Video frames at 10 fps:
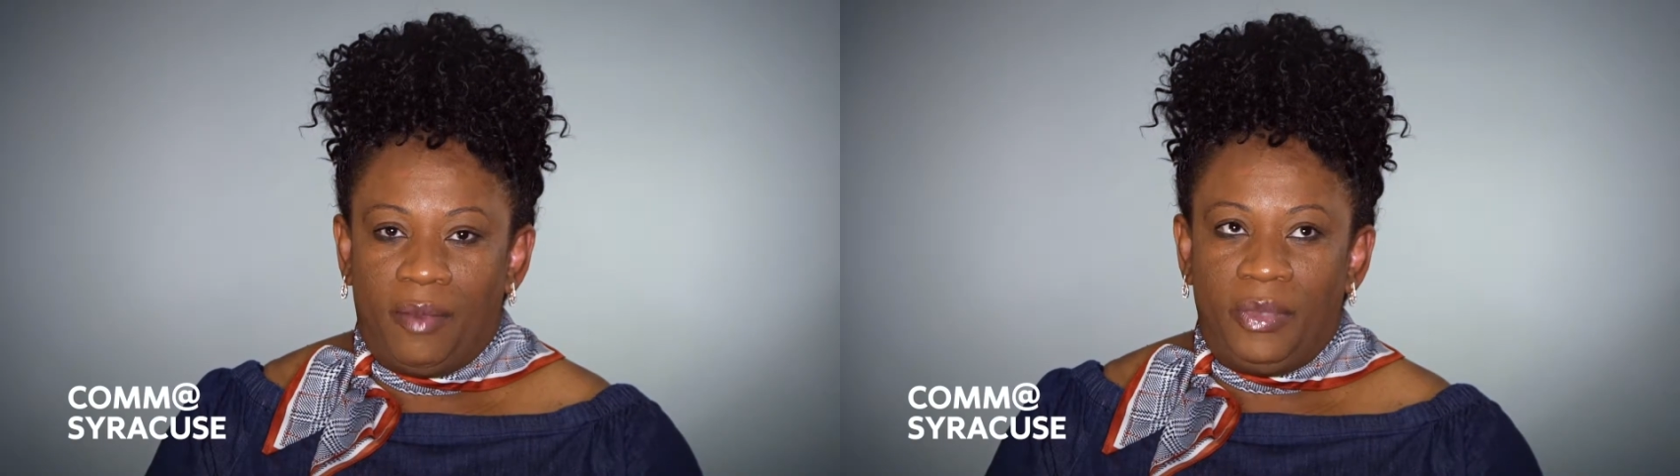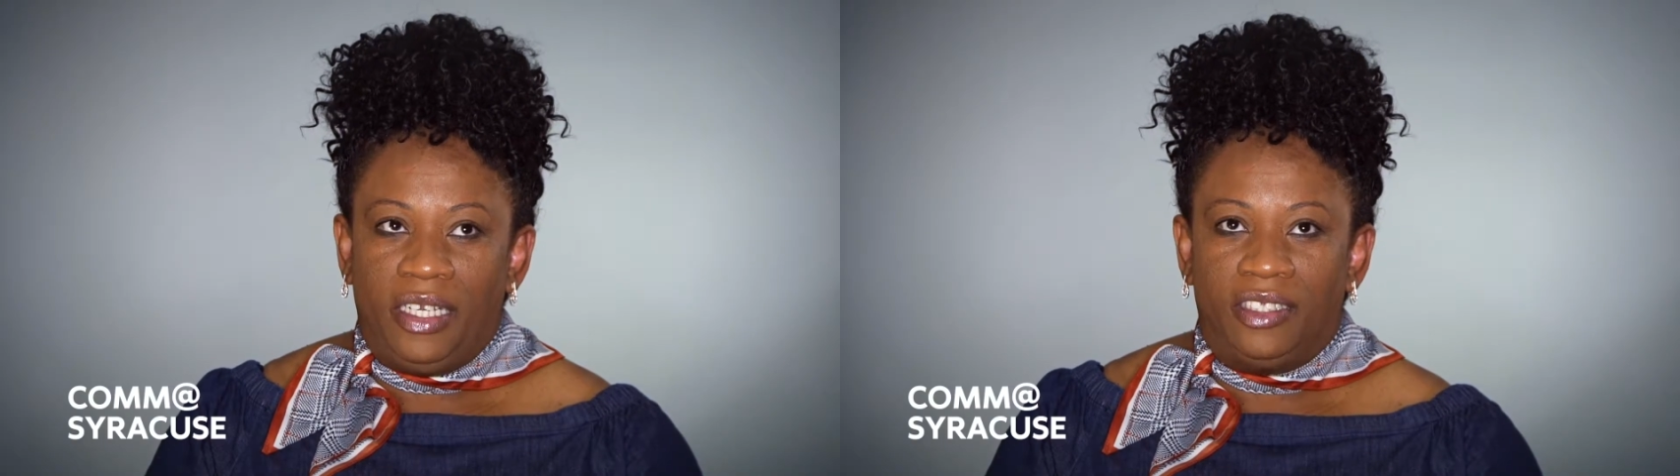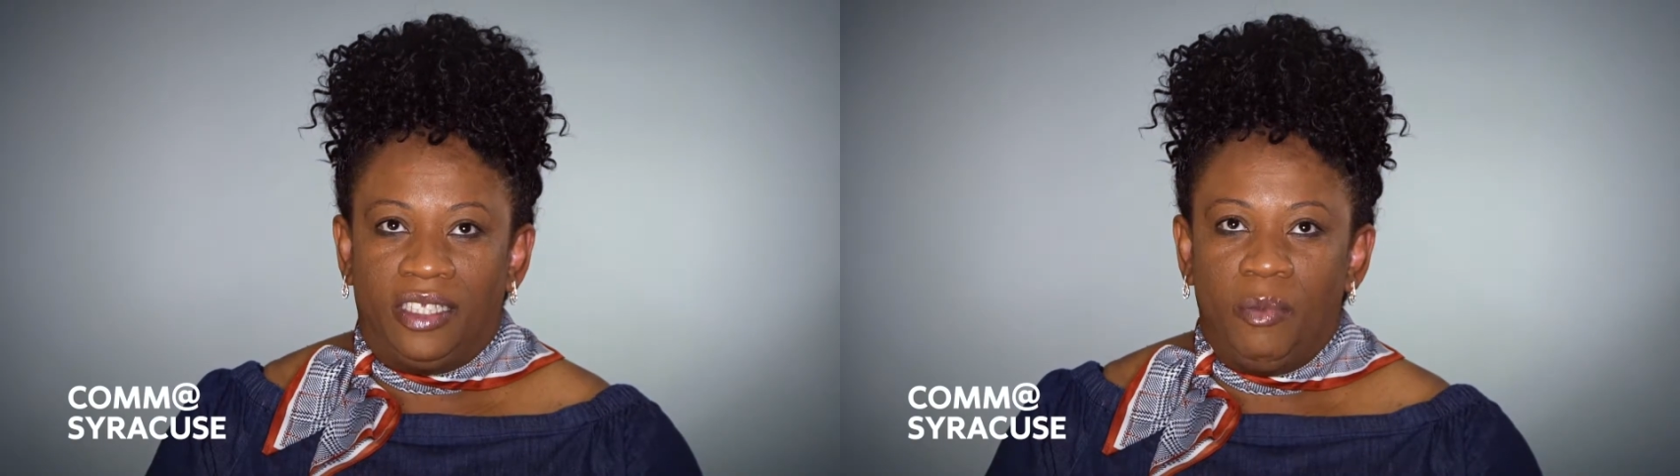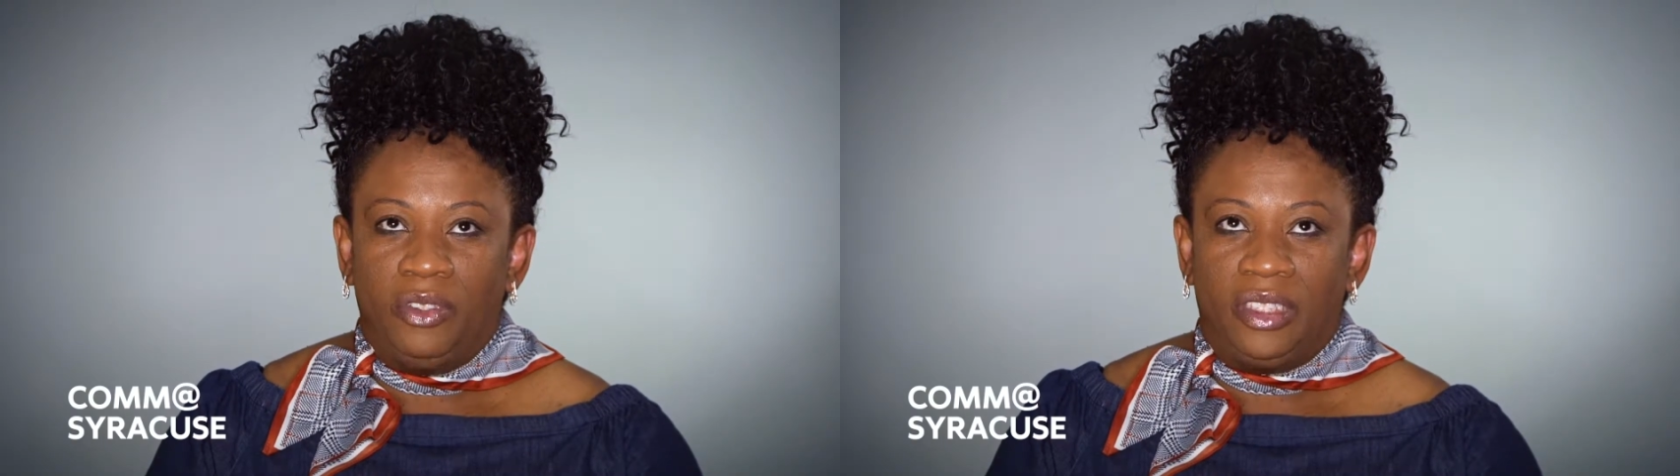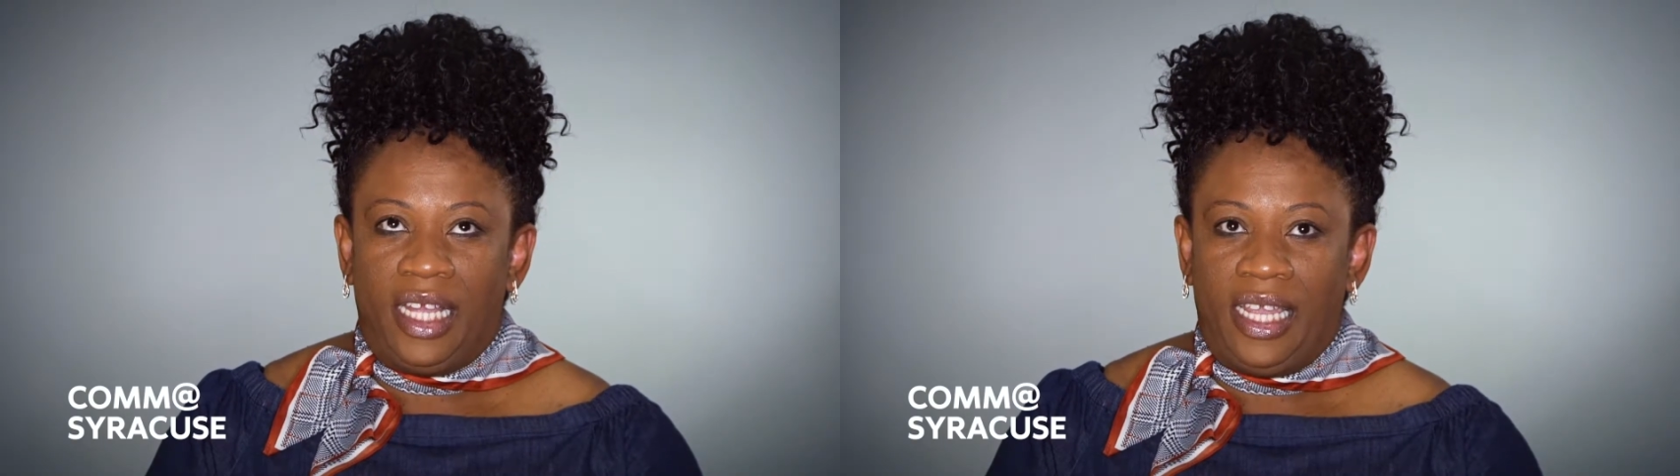I mean, it's
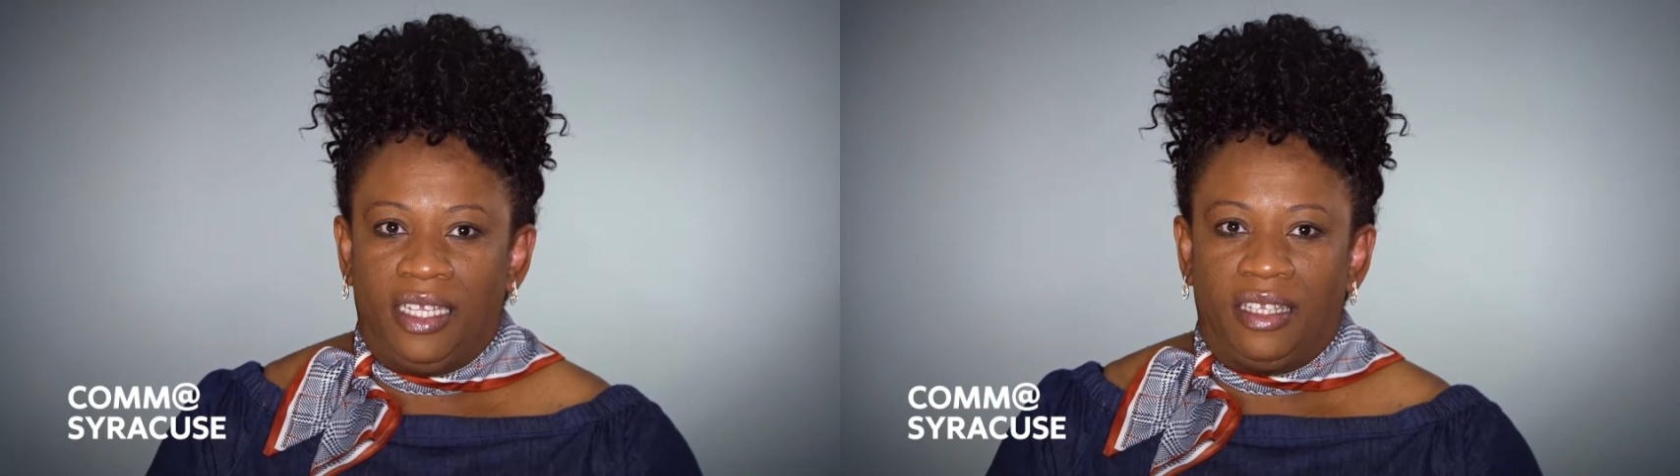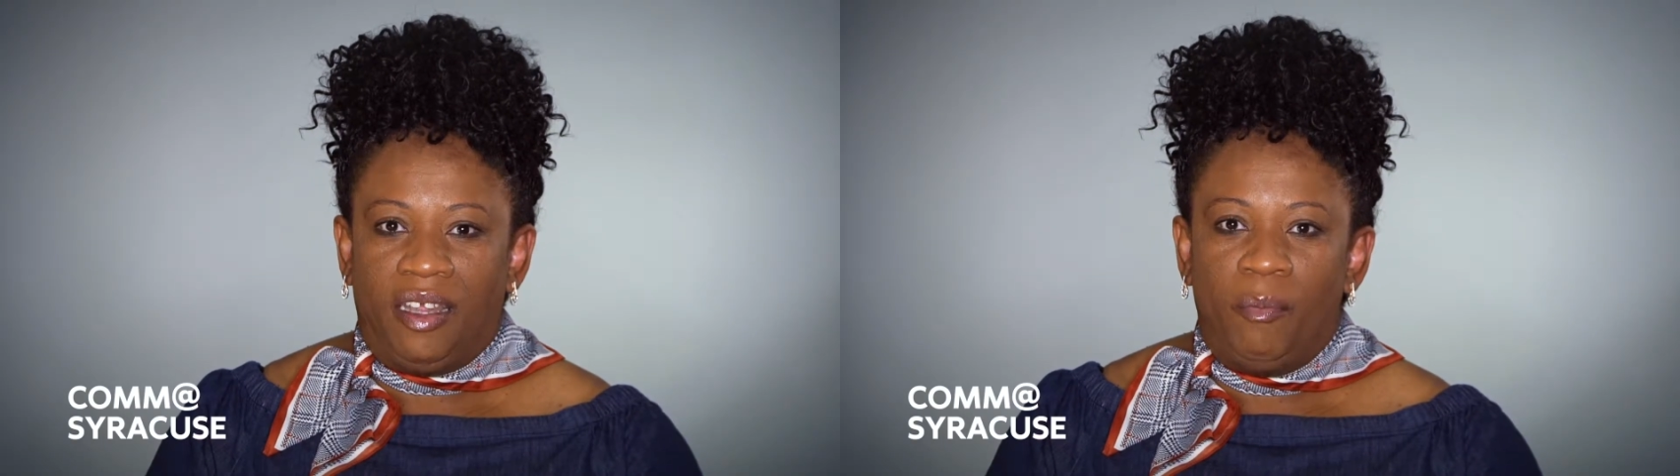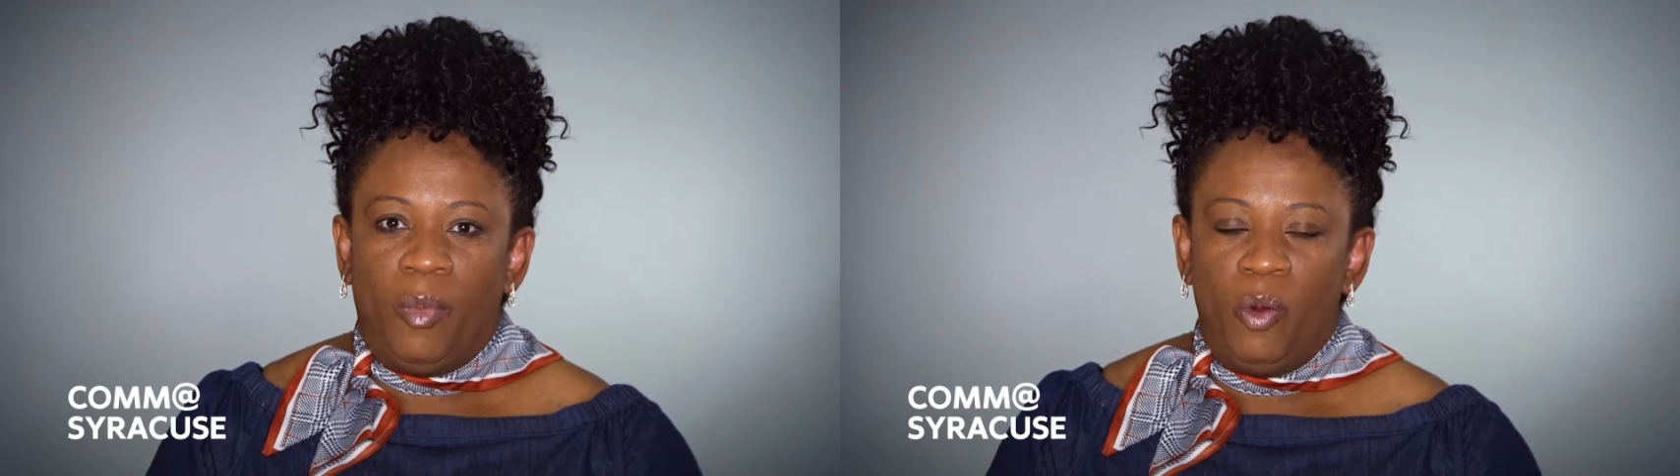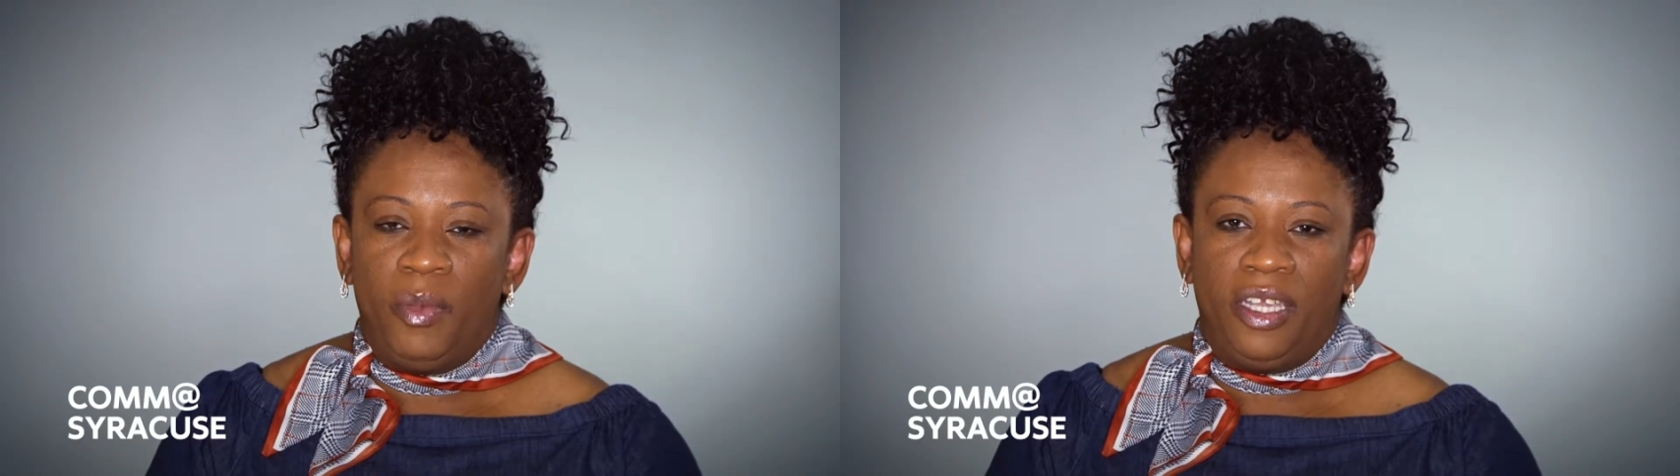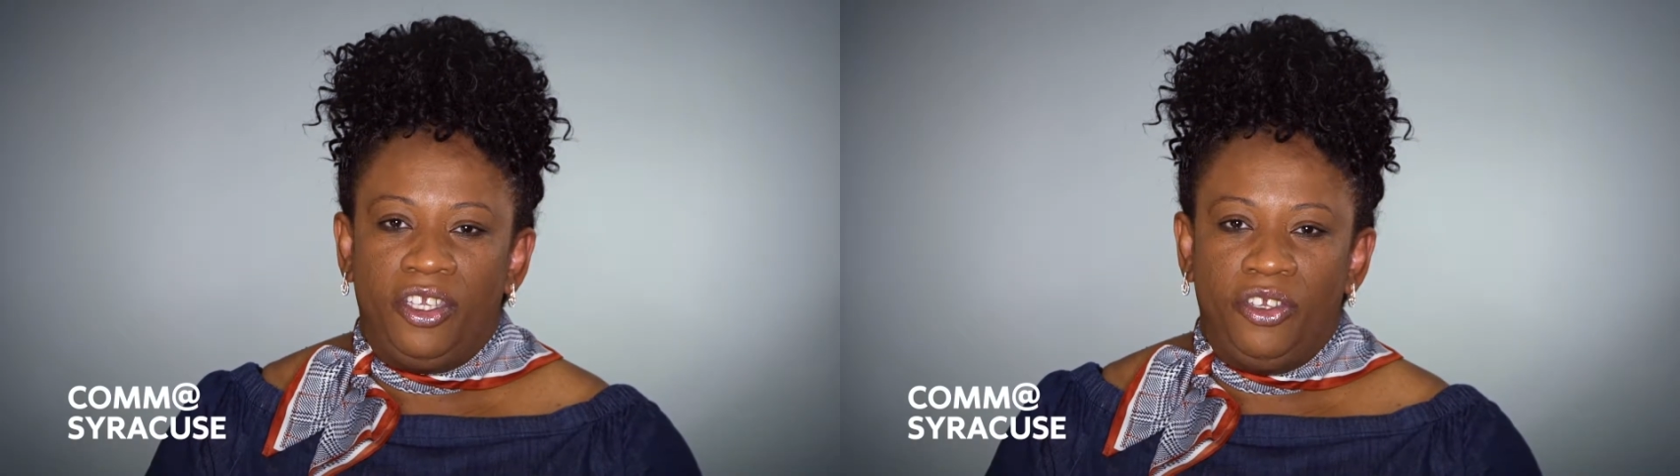almost like the
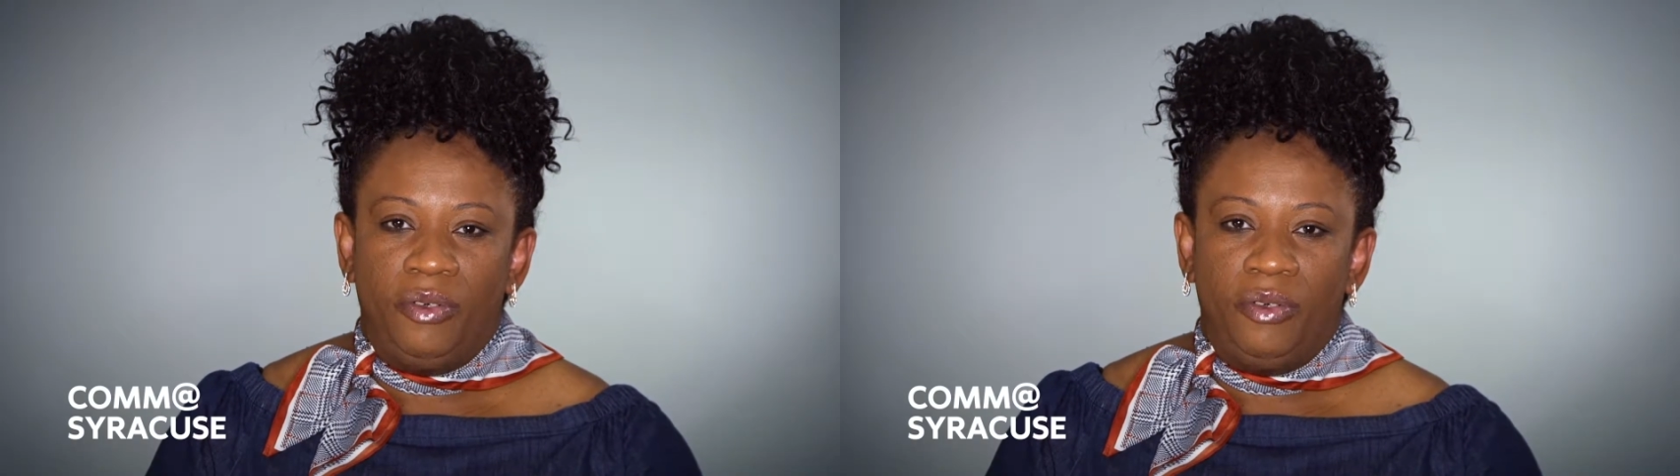moment